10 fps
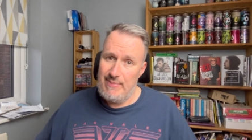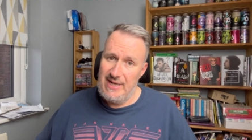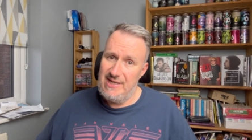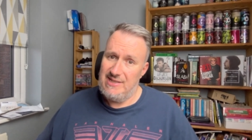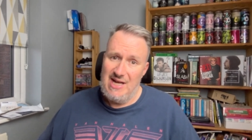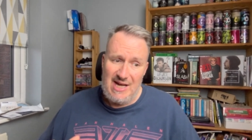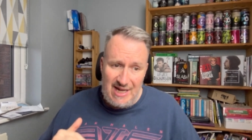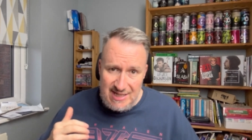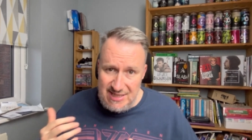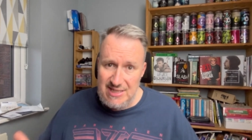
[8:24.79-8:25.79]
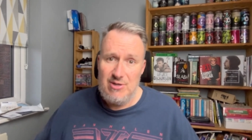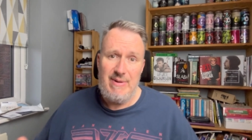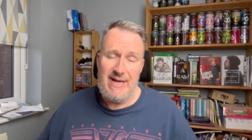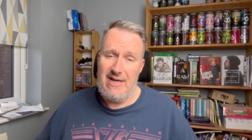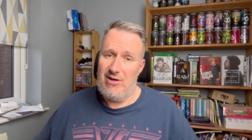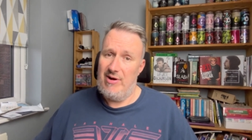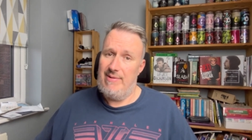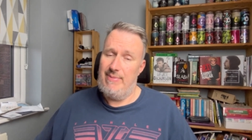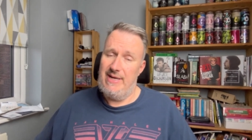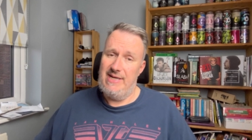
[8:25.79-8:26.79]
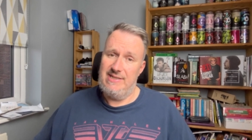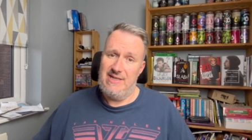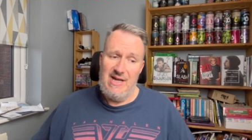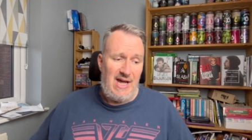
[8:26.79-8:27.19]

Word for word: beers, still making great beers.